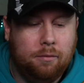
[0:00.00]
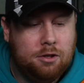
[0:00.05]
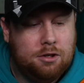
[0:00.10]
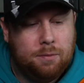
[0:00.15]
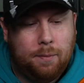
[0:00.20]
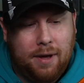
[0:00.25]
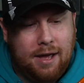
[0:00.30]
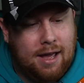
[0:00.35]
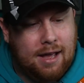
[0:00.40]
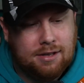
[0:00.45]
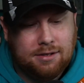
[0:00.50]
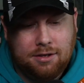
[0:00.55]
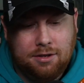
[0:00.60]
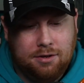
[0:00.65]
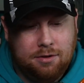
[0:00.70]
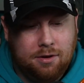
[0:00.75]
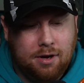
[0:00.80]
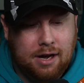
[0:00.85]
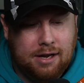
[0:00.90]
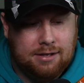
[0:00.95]
but just by
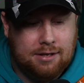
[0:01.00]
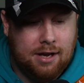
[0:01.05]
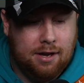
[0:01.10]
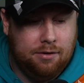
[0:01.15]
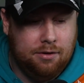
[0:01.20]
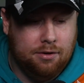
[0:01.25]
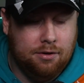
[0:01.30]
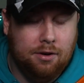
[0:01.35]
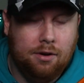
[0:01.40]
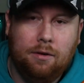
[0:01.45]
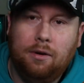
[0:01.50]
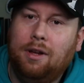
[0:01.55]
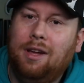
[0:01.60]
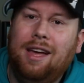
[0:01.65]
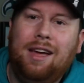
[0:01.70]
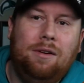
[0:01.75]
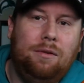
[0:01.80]
asking you guys how you're doing.